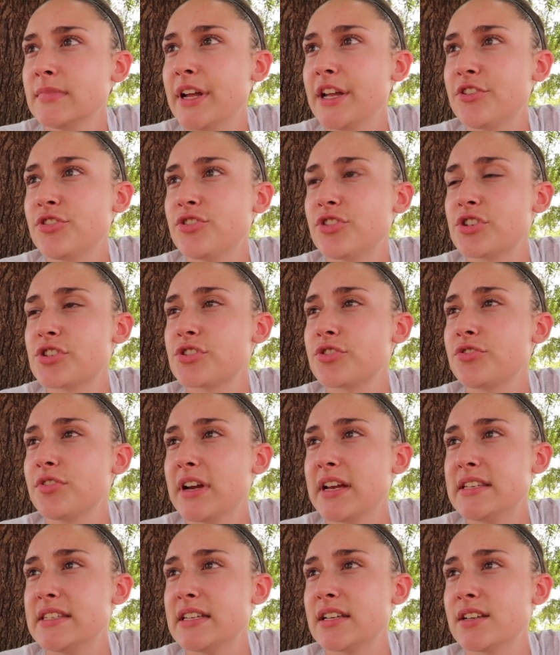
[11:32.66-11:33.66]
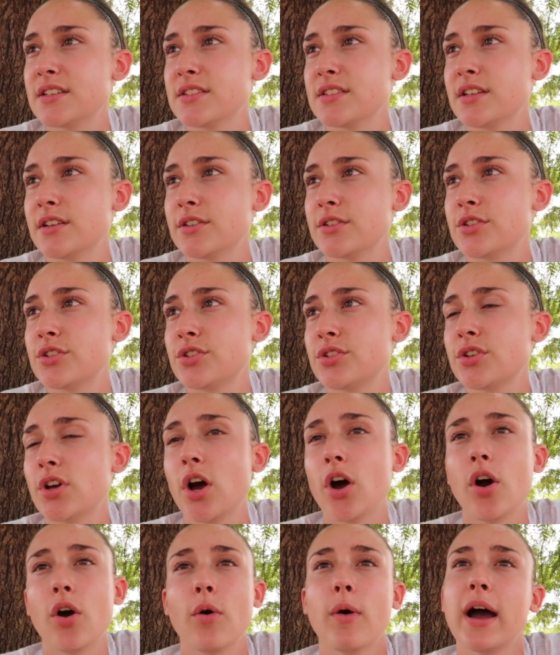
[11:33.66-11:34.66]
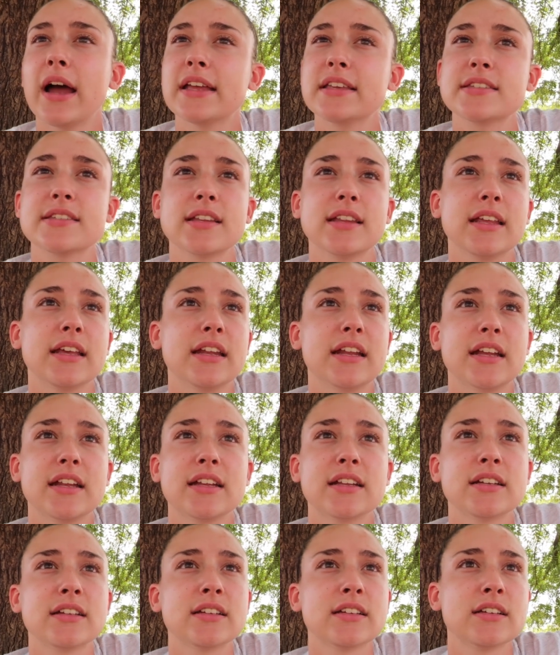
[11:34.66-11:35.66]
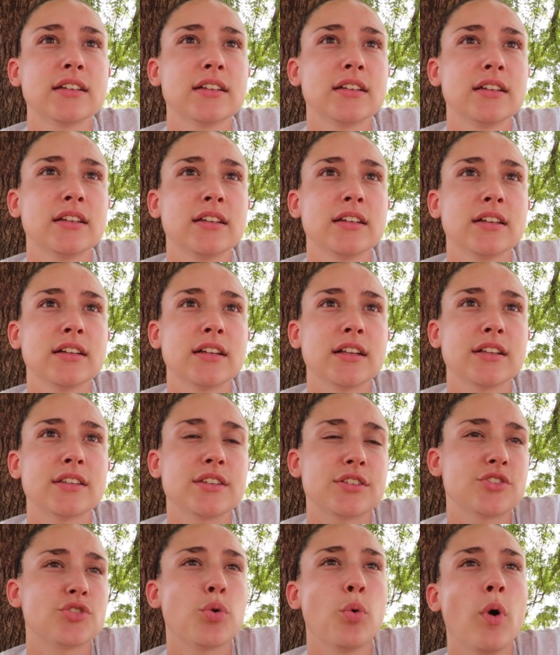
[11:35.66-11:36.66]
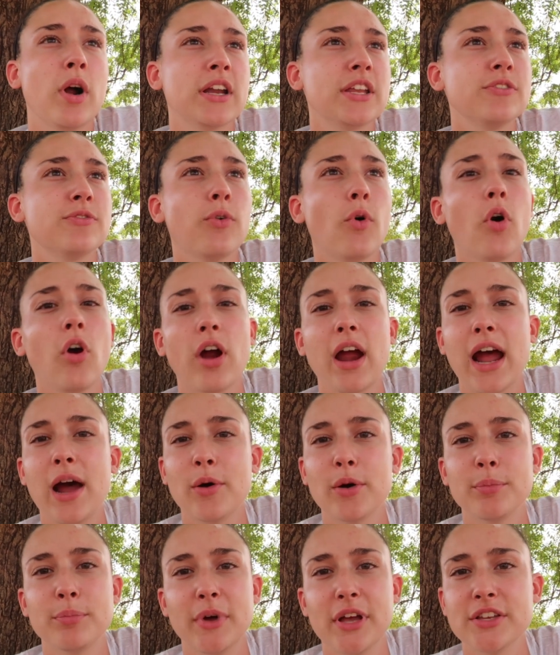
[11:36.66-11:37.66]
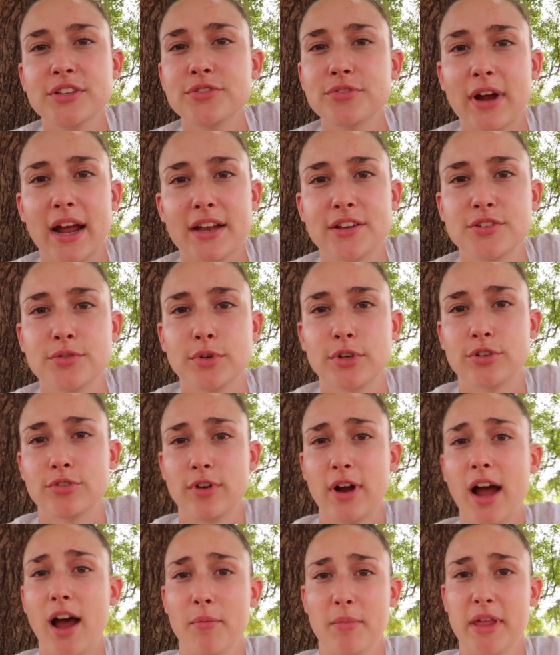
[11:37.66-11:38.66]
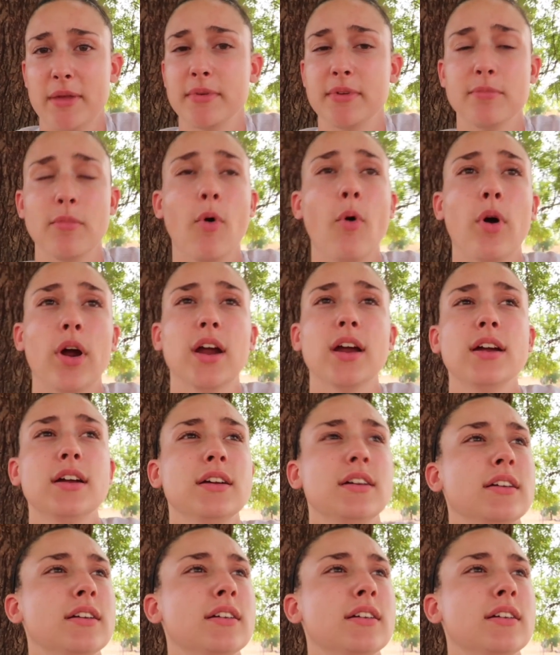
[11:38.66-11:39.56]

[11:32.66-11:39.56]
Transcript: It's just crazy because they're so isolated. It's a 24-hour bus ride to Accra, maybe more.